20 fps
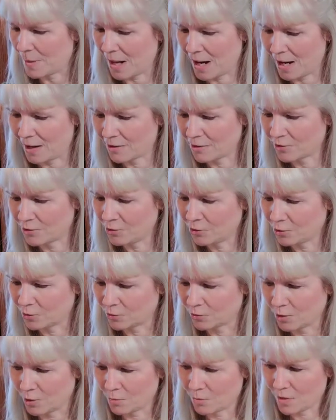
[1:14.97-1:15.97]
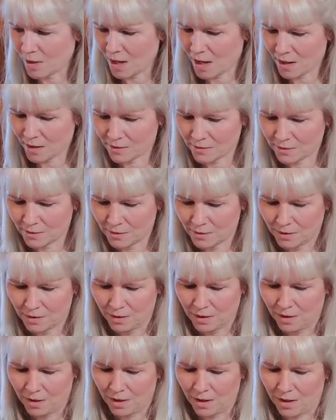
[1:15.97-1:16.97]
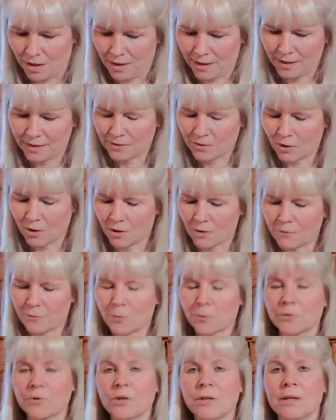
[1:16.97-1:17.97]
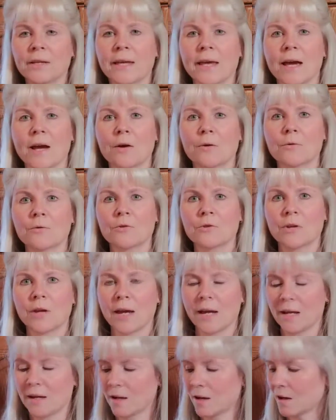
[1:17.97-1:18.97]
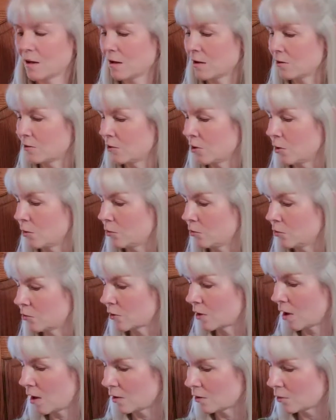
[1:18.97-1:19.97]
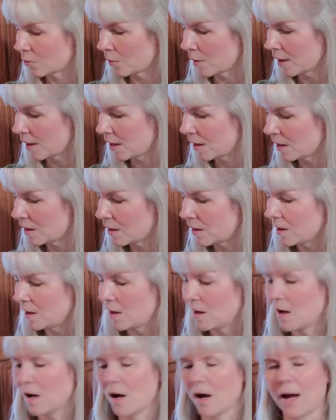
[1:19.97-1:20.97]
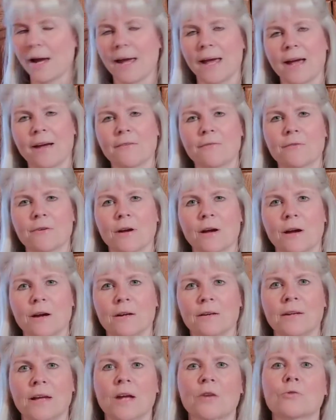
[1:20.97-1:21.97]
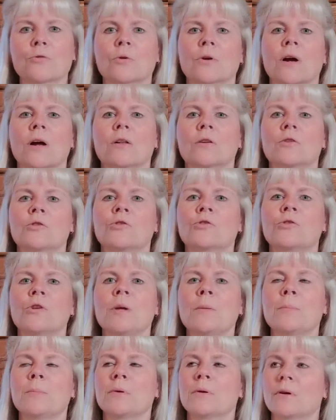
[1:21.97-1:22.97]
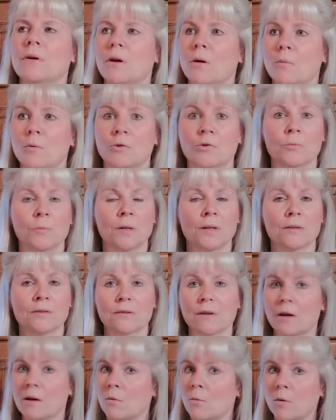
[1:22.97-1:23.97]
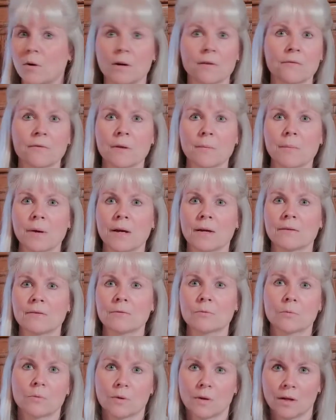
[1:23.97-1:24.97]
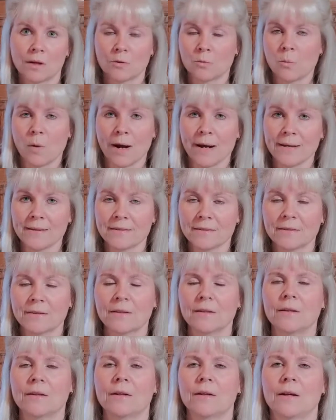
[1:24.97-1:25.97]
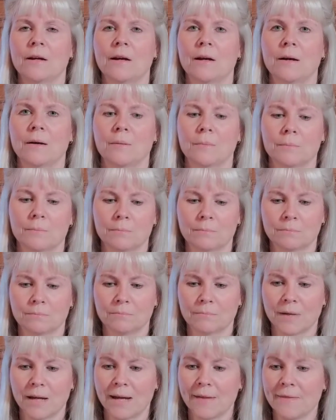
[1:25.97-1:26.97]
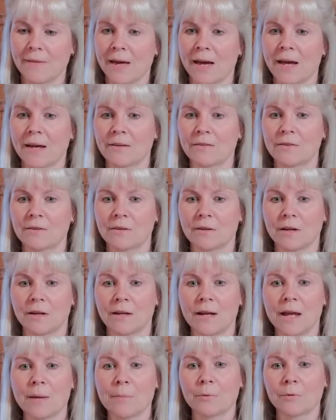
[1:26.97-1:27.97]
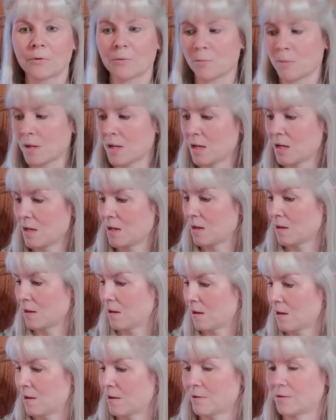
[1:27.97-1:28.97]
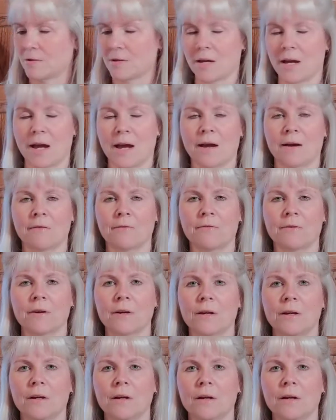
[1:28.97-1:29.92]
the pattern, you'll know that. It's on 14 count Aida Toast colorway. I have natural colored sheep, which means not a one of them is white. And that enables me to have